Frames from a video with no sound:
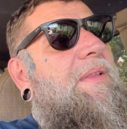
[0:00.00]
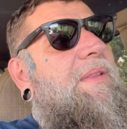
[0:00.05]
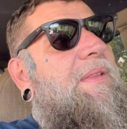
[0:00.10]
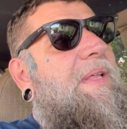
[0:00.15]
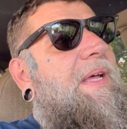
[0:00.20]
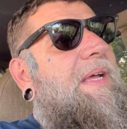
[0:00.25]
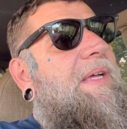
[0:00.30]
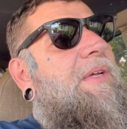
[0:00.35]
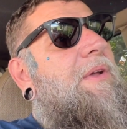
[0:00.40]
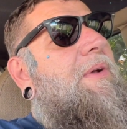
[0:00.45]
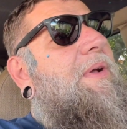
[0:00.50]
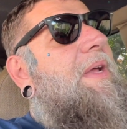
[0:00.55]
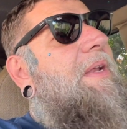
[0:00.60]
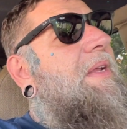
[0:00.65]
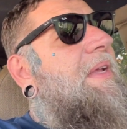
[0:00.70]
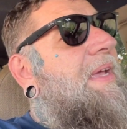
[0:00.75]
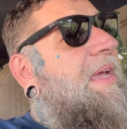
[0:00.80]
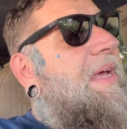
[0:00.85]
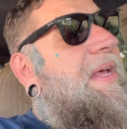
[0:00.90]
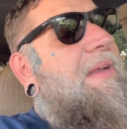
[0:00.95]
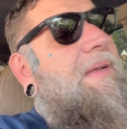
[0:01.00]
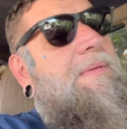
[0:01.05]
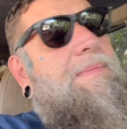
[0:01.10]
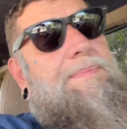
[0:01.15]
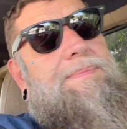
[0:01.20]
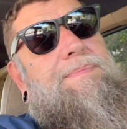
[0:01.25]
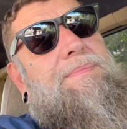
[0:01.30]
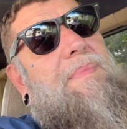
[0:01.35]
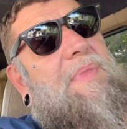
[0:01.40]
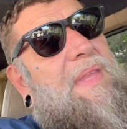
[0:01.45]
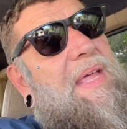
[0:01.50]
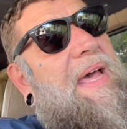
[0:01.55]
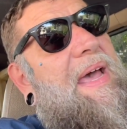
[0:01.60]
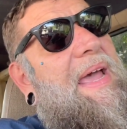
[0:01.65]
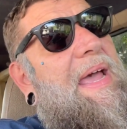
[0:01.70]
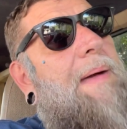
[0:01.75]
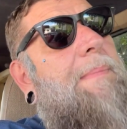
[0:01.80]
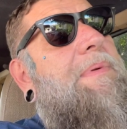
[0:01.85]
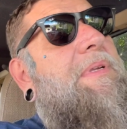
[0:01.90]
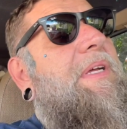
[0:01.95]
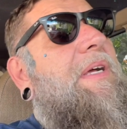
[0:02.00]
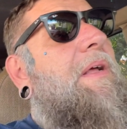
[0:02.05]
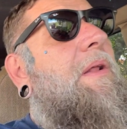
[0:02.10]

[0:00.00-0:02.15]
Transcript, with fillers: that you can get the amp to